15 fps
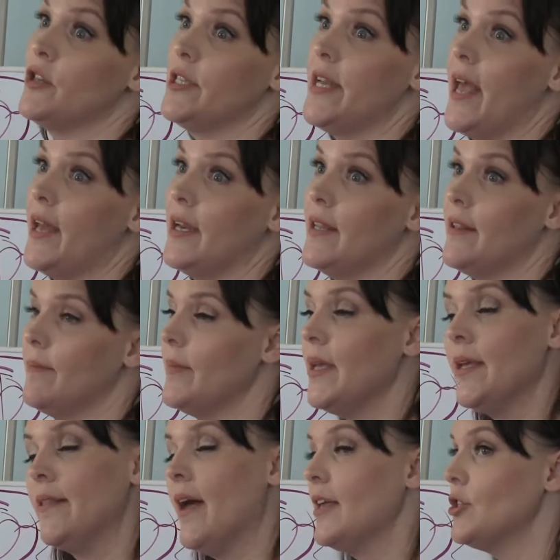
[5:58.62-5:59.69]
understanding than
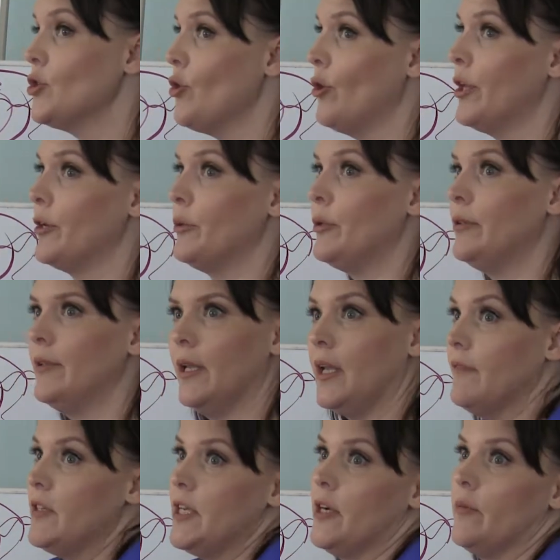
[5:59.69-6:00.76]
me, and that's totally cool. I'd
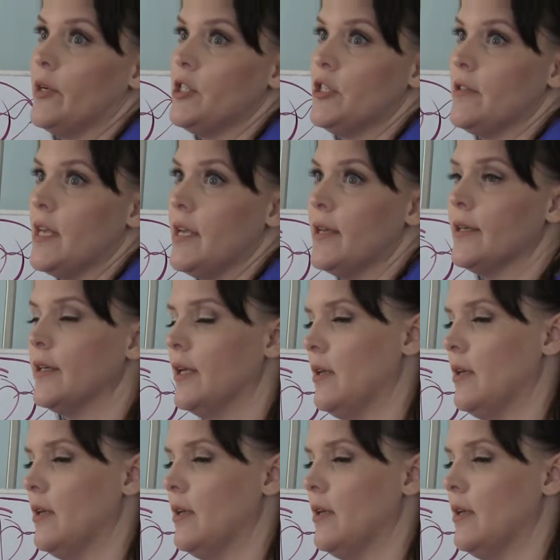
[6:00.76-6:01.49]
love to hear what you think